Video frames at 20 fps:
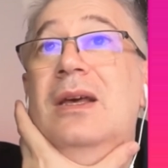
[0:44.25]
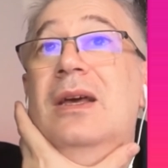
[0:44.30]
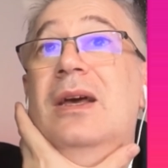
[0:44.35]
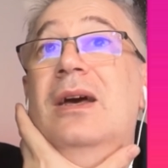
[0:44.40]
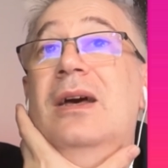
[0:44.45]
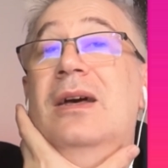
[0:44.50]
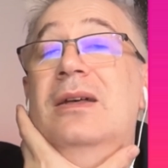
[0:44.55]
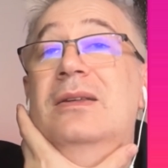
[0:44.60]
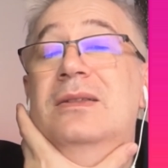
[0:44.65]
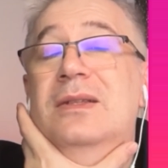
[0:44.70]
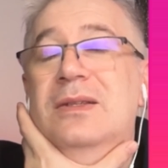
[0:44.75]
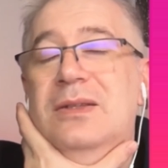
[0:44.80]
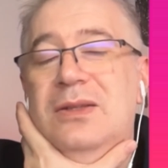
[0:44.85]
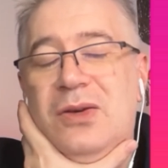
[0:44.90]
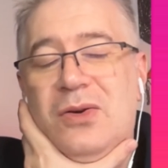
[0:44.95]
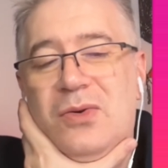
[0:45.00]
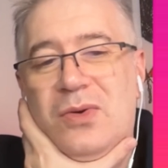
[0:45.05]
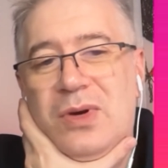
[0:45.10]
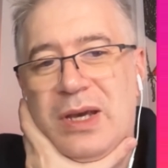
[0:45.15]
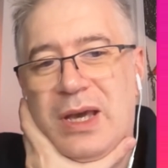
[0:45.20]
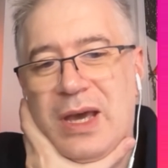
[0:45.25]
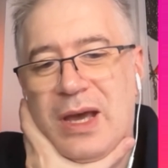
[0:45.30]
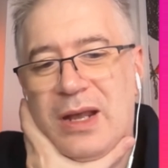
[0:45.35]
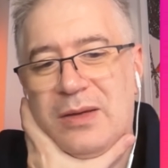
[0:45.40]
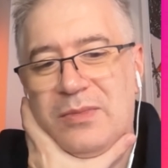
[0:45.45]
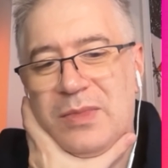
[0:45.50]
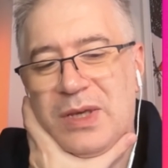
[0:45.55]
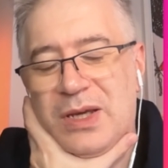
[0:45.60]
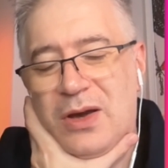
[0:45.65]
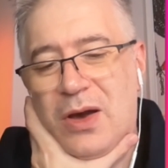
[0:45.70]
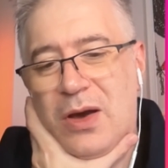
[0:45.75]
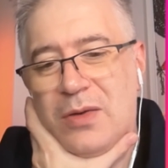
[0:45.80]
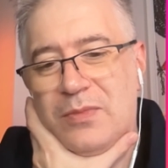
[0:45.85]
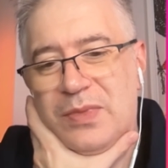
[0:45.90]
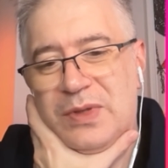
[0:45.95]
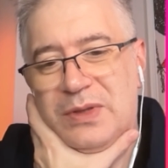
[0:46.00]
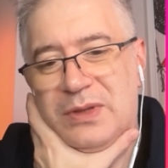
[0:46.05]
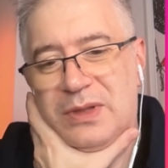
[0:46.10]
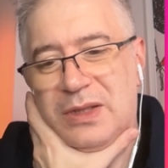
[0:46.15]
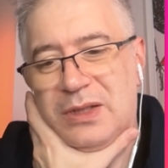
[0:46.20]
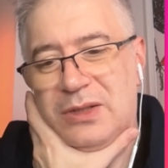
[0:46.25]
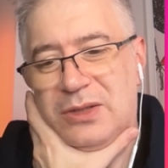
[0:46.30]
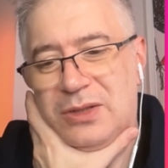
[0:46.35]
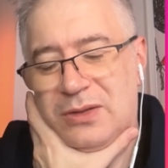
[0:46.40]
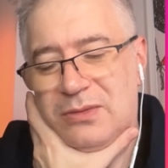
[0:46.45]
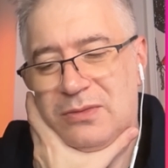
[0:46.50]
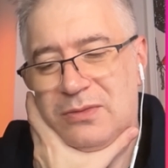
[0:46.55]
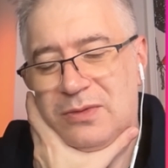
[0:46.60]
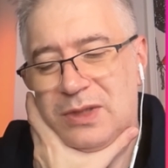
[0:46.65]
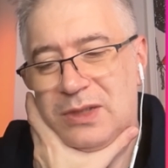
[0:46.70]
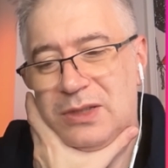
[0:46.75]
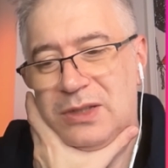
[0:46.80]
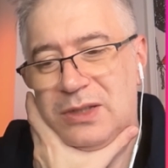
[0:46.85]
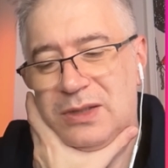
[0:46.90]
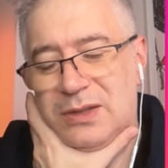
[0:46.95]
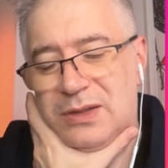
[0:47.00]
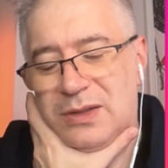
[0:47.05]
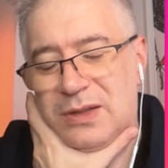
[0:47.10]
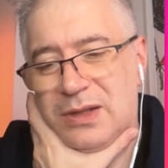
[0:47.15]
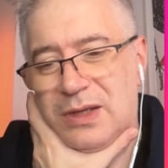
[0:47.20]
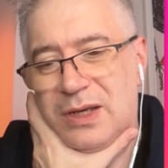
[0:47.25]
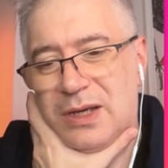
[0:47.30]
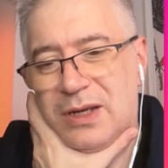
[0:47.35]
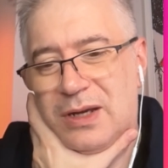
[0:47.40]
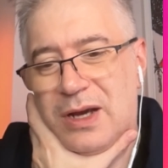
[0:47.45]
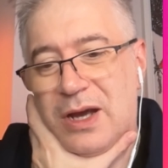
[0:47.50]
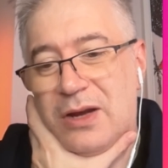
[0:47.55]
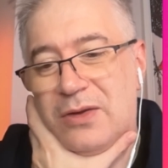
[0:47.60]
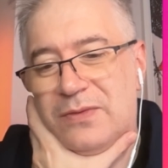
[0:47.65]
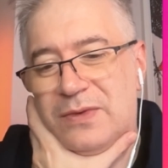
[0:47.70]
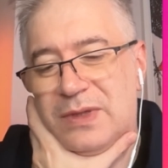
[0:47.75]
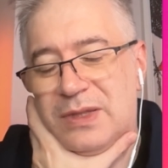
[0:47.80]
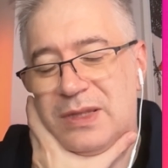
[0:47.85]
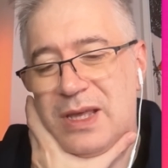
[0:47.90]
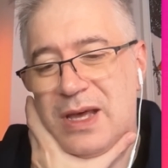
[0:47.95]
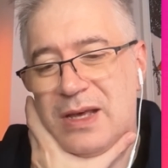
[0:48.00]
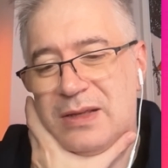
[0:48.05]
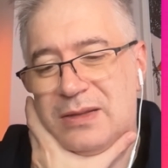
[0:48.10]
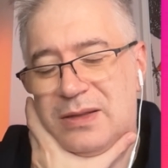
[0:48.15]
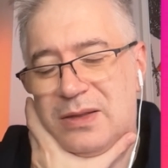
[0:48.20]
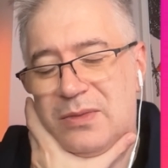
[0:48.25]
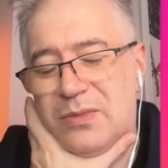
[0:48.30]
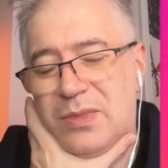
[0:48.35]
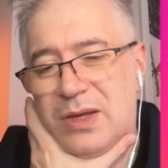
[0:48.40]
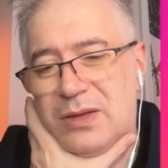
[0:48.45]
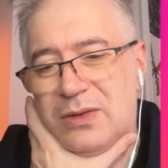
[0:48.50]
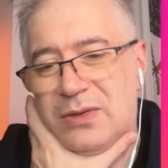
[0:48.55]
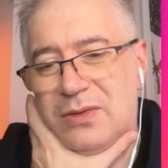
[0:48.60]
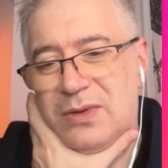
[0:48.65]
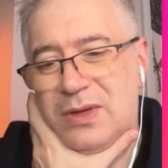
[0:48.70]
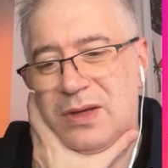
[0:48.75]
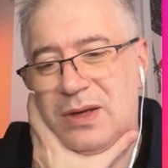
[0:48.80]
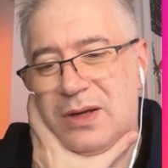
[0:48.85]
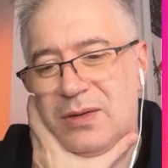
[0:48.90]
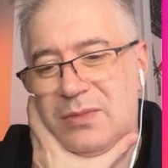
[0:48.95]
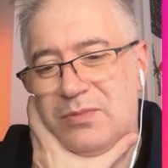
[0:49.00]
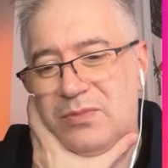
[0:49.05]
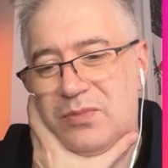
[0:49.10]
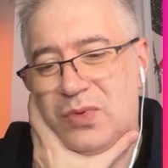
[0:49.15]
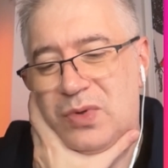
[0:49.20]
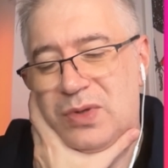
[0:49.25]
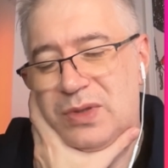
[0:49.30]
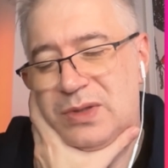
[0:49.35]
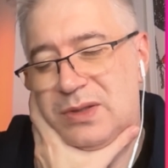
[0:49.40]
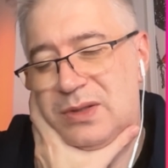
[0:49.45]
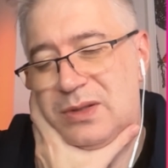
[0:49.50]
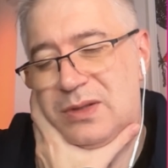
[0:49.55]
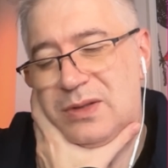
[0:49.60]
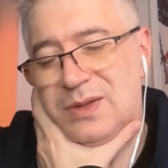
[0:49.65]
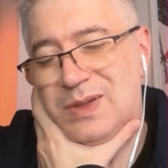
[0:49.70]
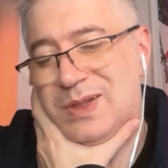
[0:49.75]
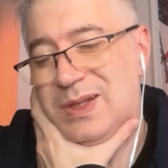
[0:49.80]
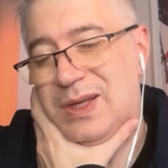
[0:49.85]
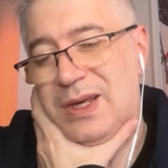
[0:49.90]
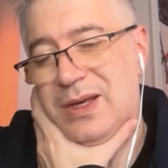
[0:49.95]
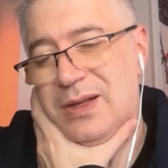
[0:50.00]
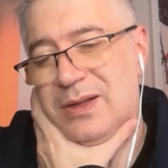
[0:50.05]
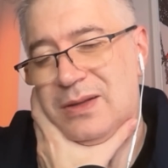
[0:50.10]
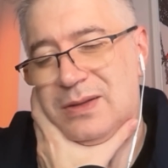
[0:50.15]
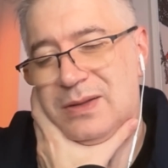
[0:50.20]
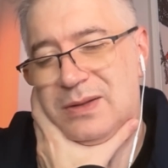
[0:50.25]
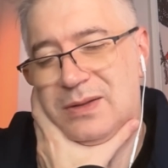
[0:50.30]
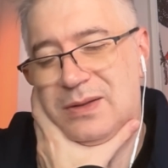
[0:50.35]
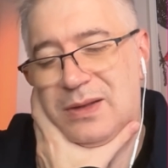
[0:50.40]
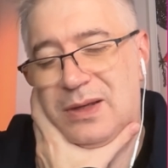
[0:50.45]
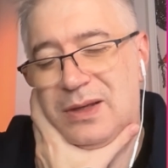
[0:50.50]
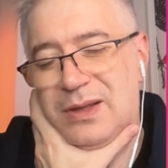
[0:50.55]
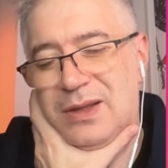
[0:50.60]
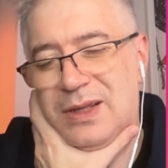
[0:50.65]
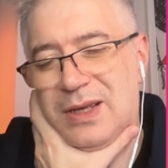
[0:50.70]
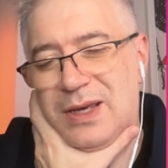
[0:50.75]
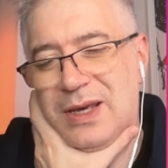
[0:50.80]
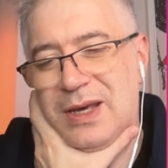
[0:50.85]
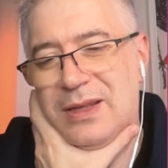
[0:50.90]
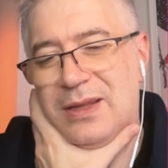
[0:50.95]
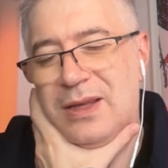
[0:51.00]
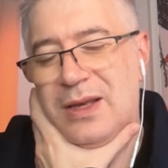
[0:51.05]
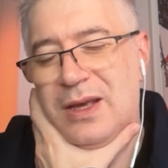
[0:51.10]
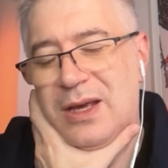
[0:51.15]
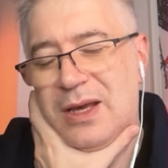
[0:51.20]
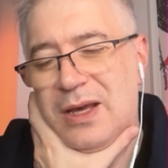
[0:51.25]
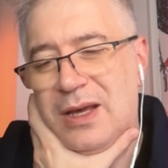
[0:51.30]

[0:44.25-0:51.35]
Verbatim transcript: uh, Cisco Academy competition, which is again kind of a testament to their personal skills in the end.